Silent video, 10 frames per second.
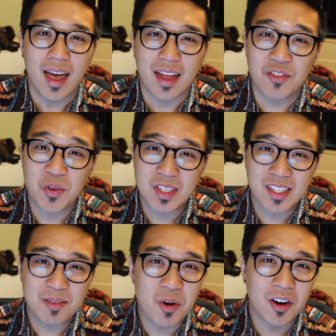And if you want to
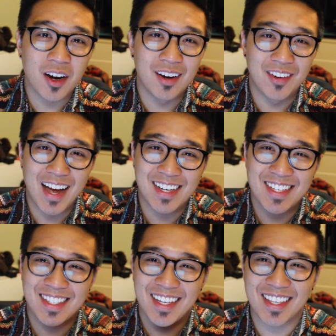see more
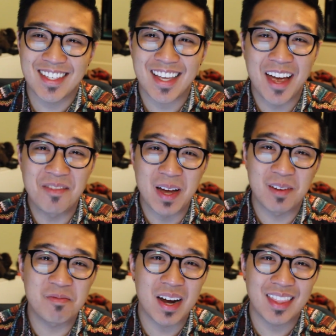reactions like this, I am
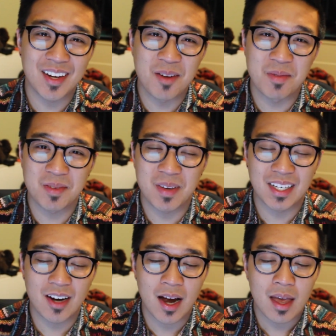out of breath and almost about
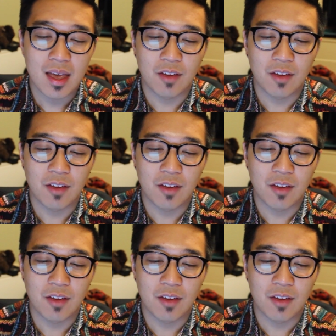to cry.